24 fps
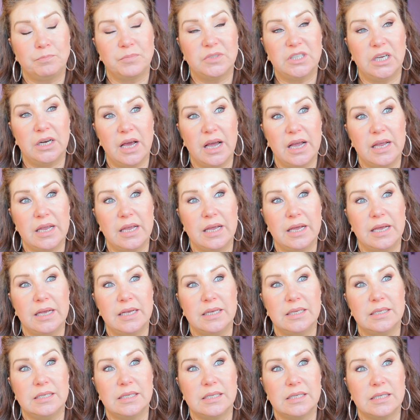Today
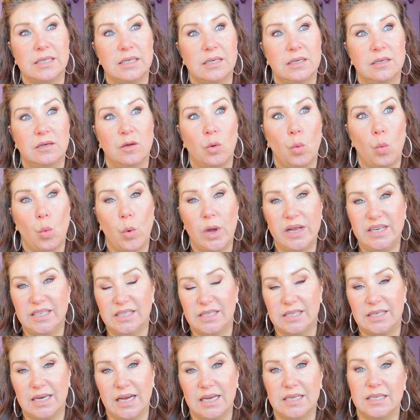is
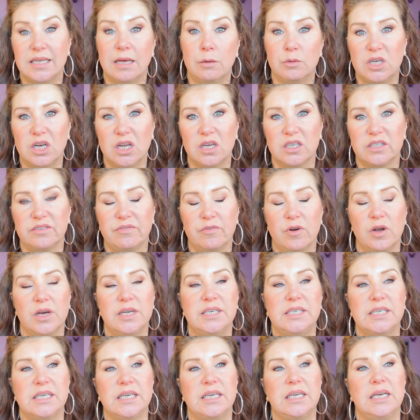Wednesday. So that was last
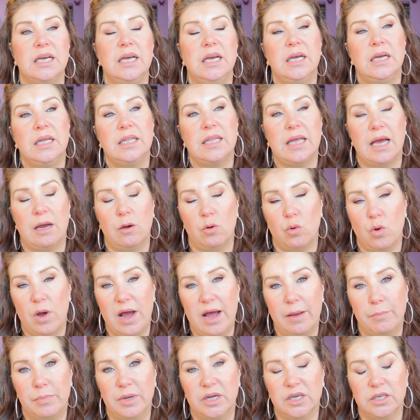Friday that all
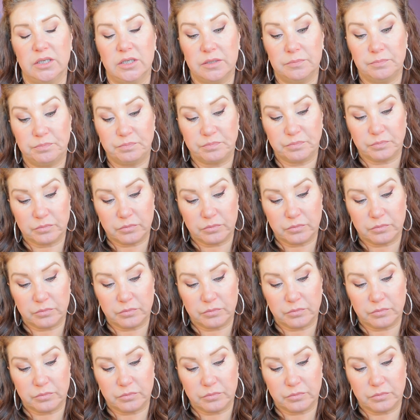happened.